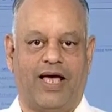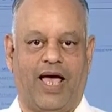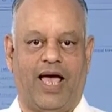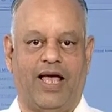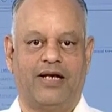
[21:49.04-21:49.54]

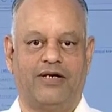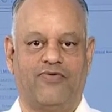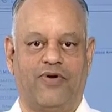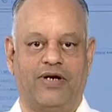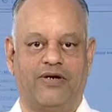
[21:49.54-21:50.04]
and
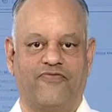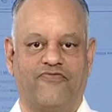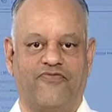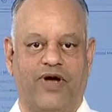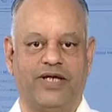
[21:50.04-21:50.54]
one
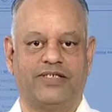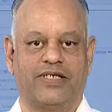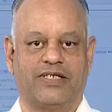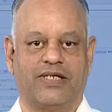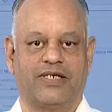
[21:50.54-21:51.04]
finds
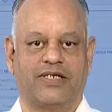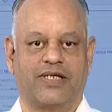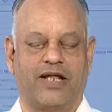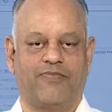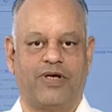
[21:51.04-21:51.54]
it that it
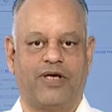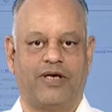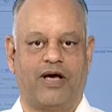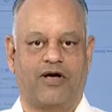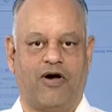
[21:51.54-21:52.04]
can be
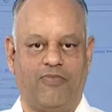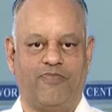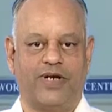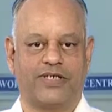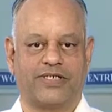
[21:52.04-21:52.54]

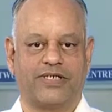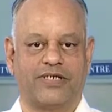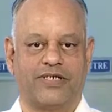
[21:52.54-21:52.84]
accomplished